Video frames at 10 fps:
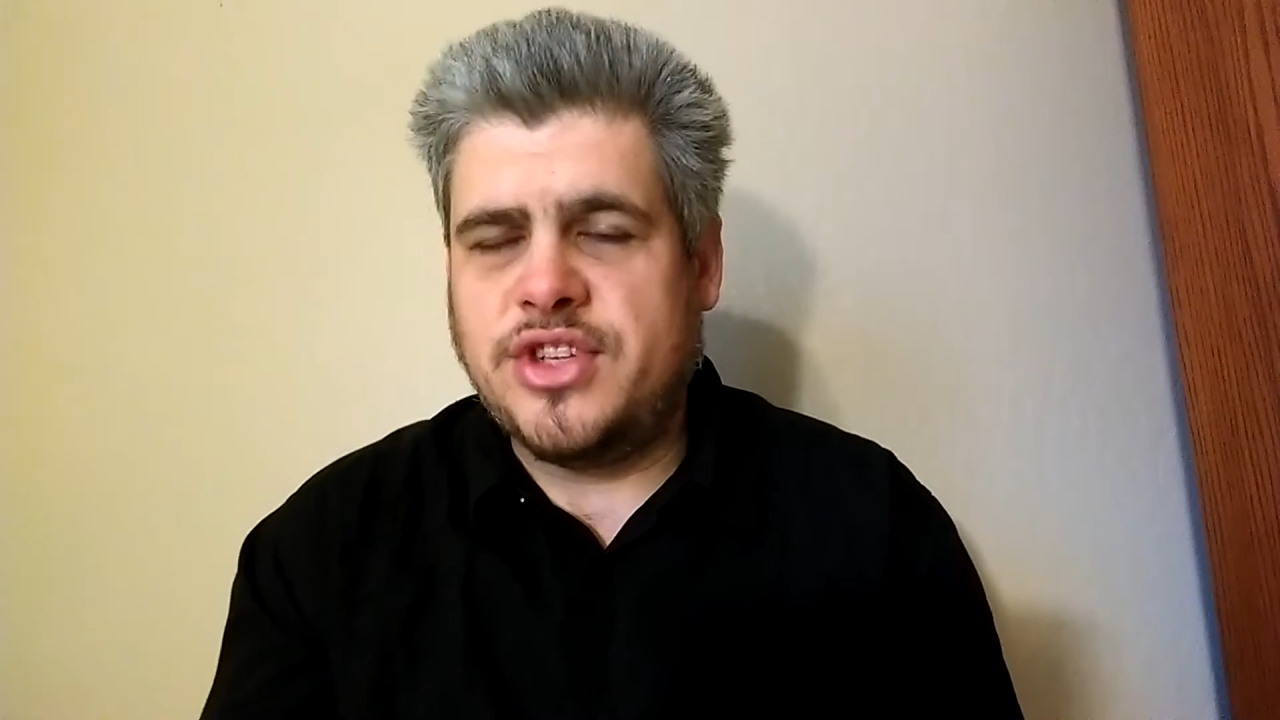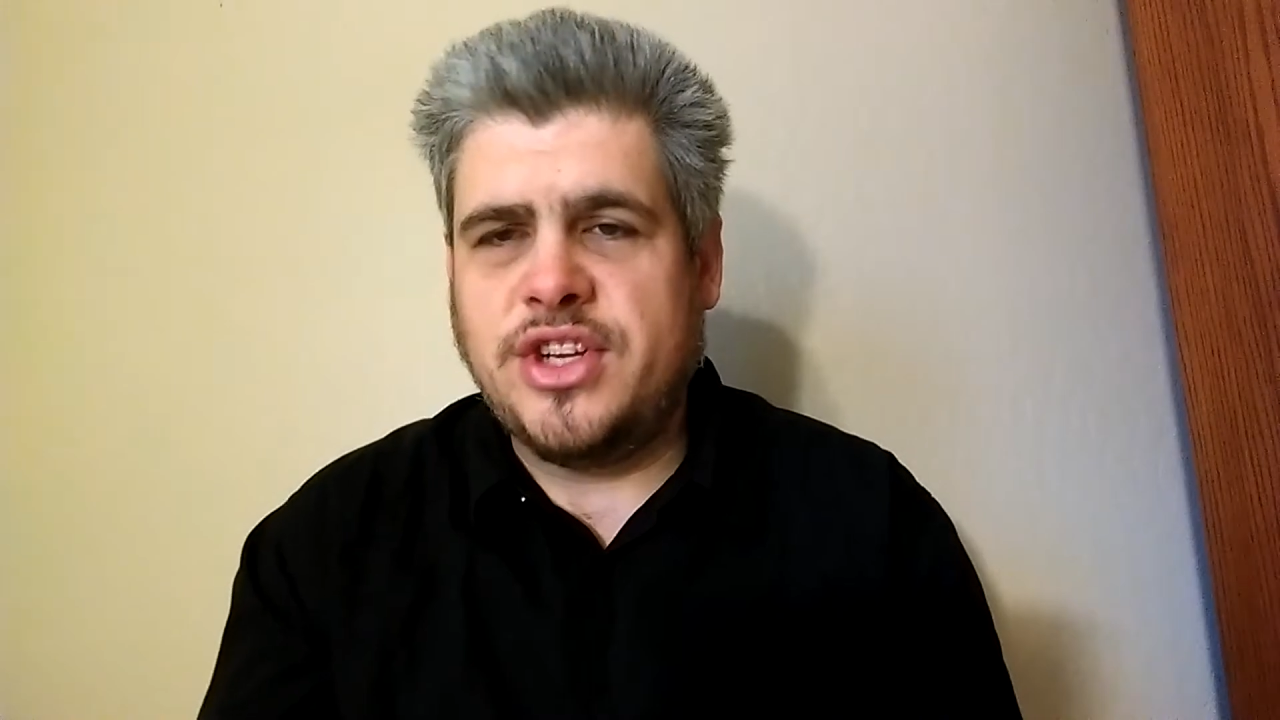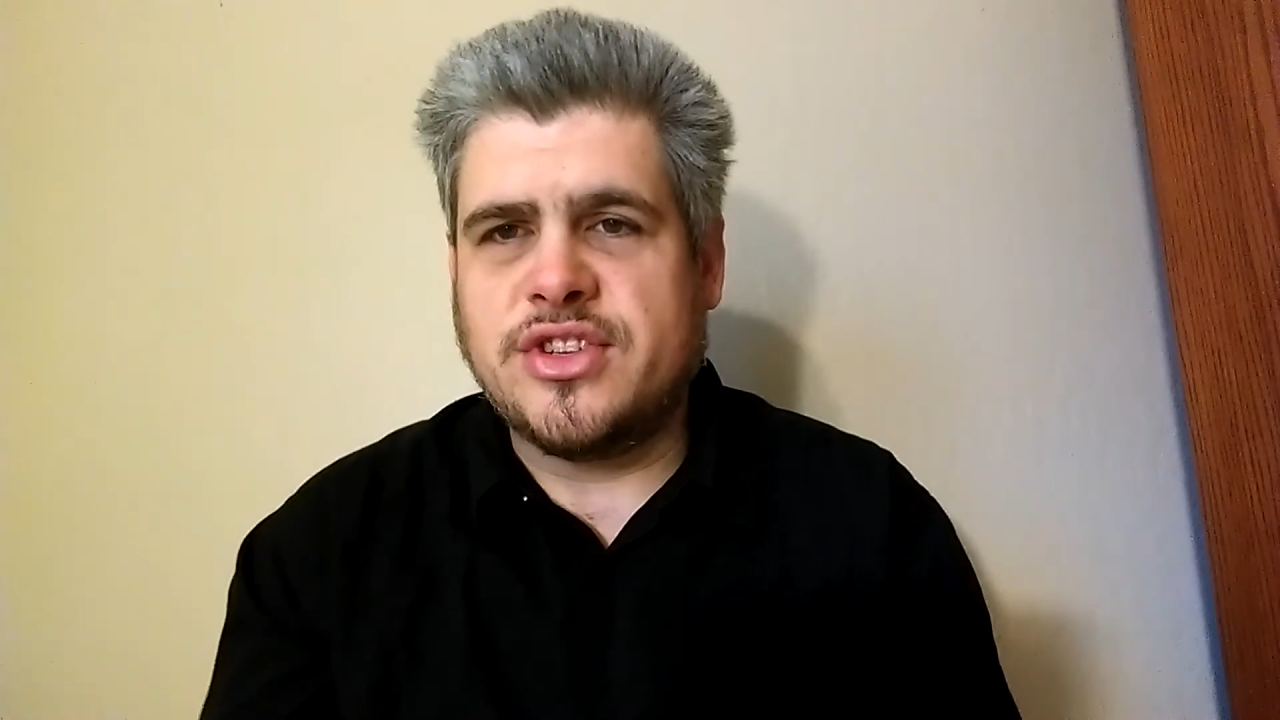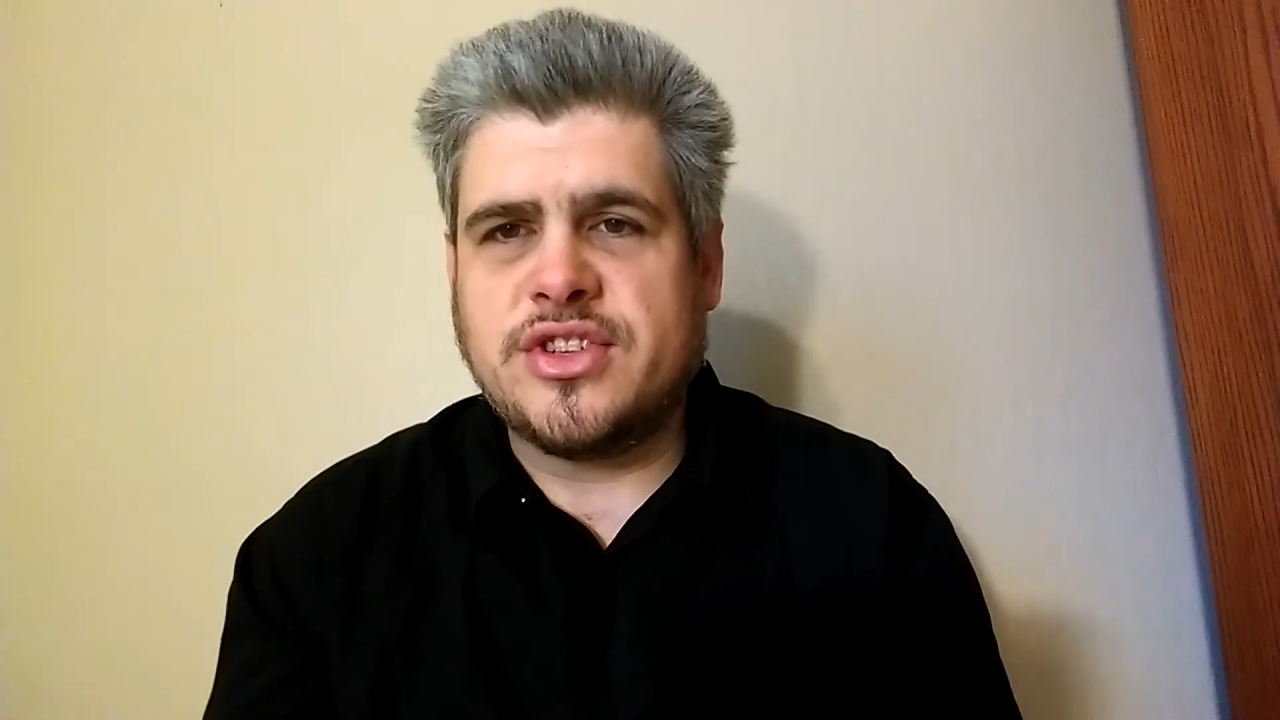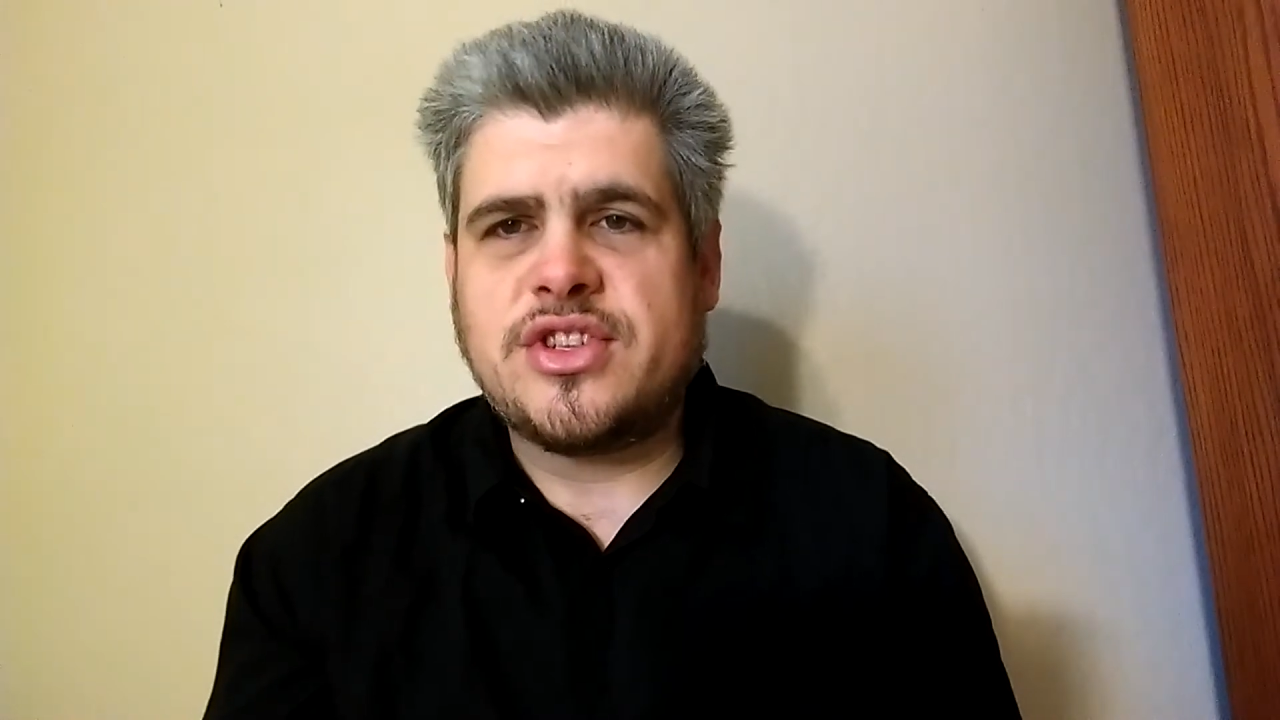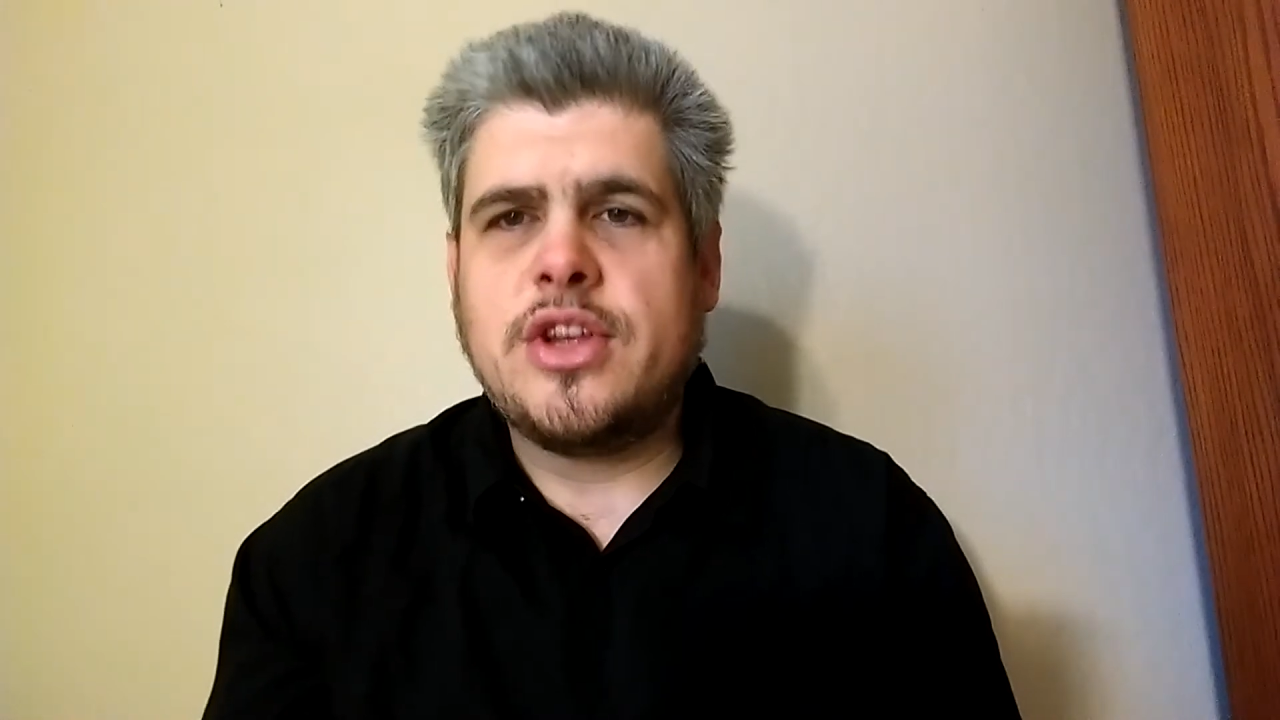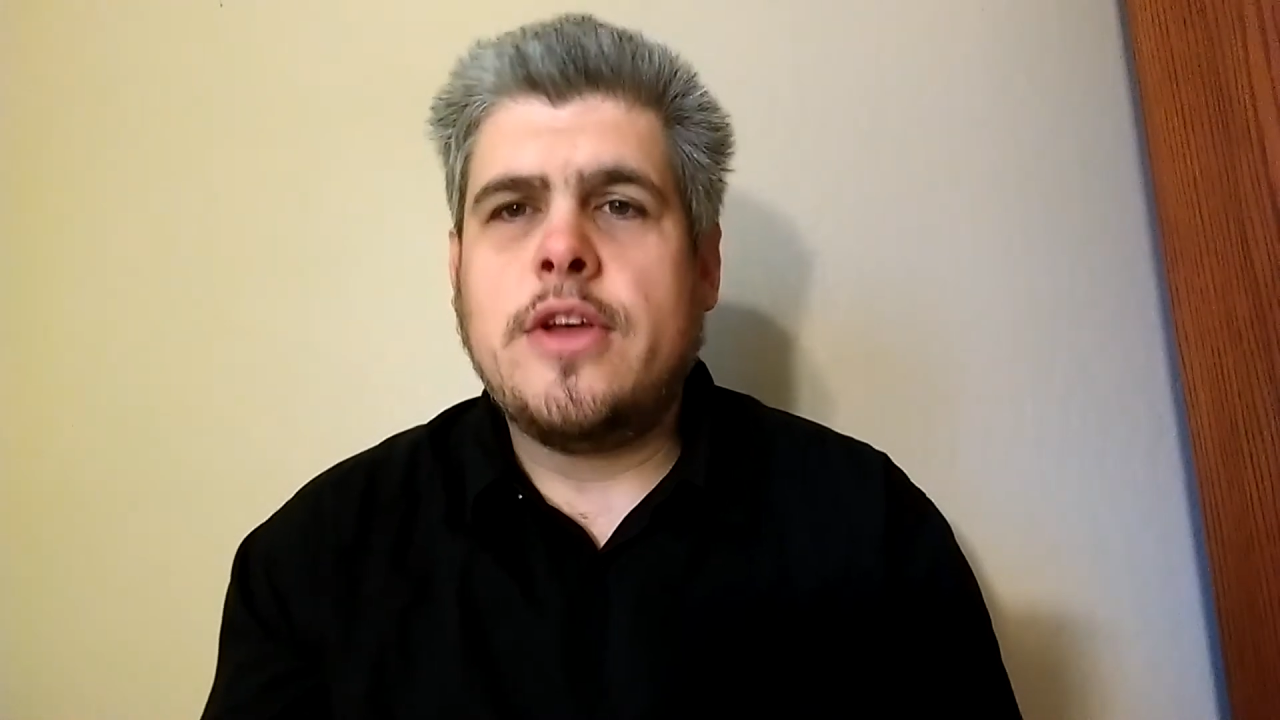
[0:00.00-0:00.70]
Jesus